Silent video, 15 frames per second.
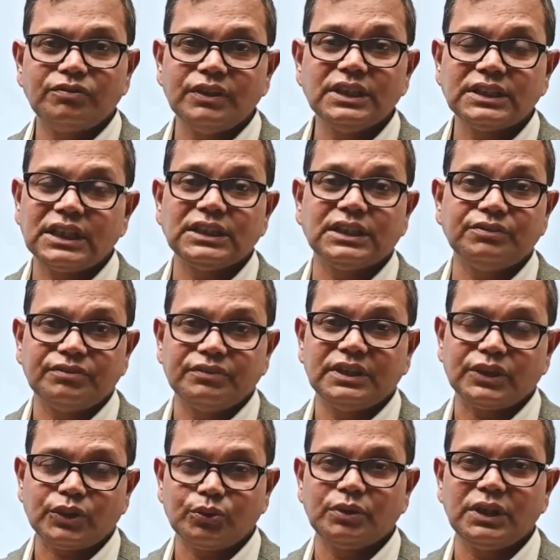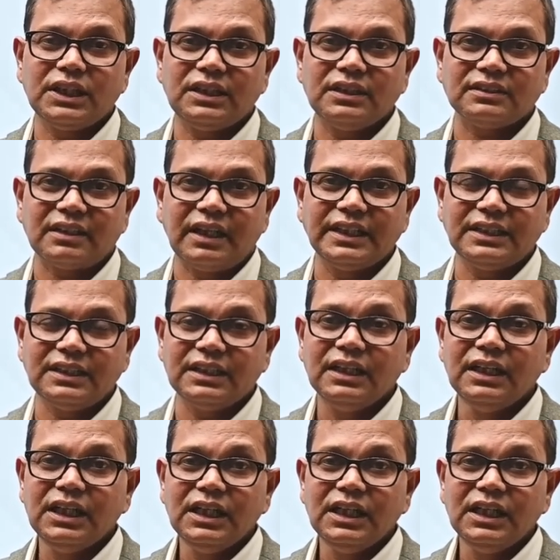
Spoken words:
feels as if the student is writing